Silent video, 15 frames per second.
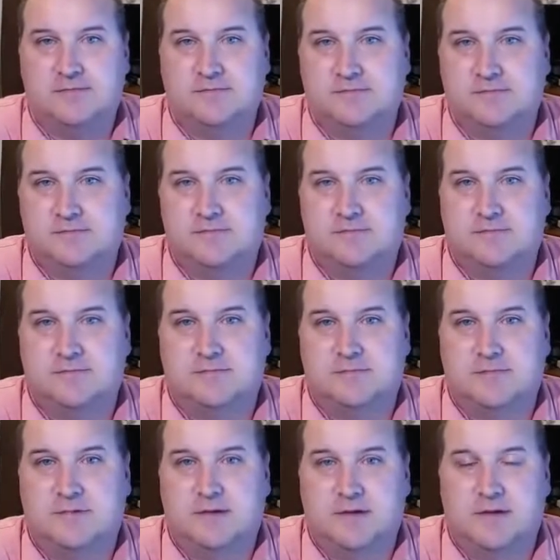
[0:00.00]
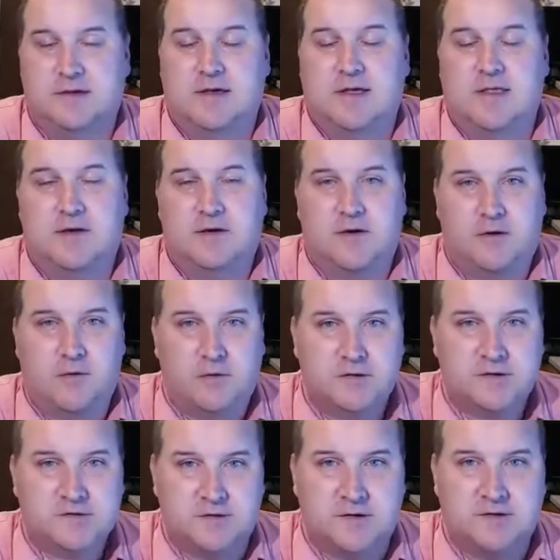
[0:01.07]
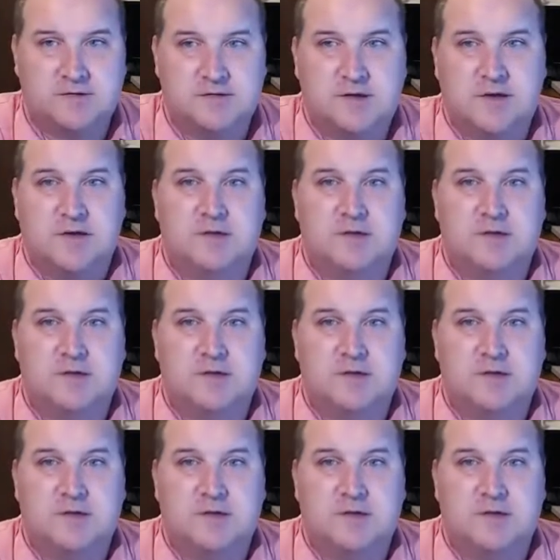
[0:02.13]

Absolutely. Of course there is.